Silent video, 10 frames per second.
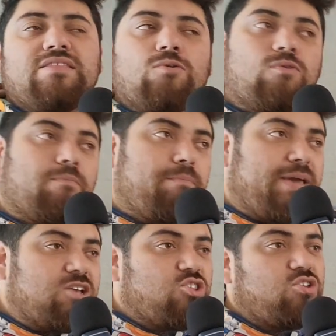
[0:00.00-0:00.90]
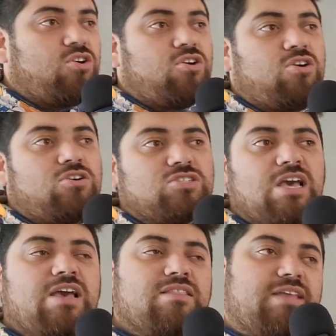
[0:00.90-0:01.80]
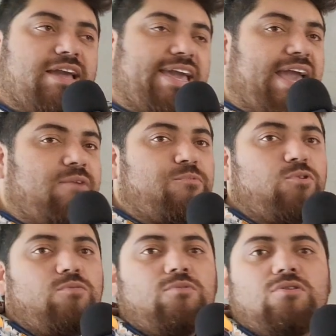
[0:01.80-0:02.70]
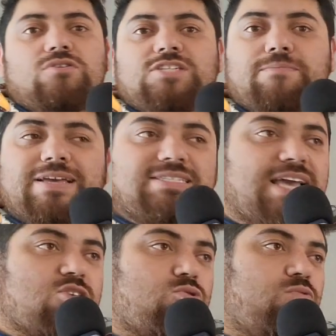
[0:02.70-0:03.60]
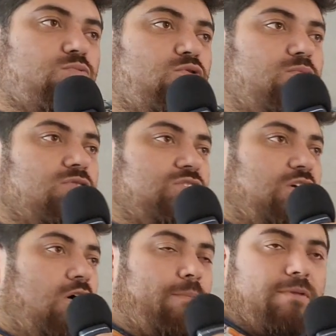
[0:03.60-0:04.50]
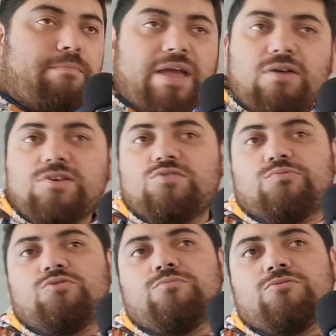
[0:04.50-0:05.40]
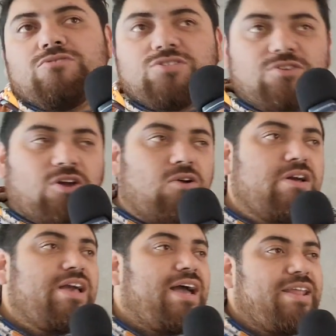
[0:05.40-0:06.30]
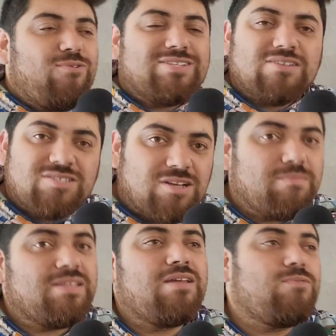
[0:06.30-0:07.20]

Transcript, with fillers: There were pictures, the gay rumors, the bisexual rumors, the open marriage rumors, you know. And it was something that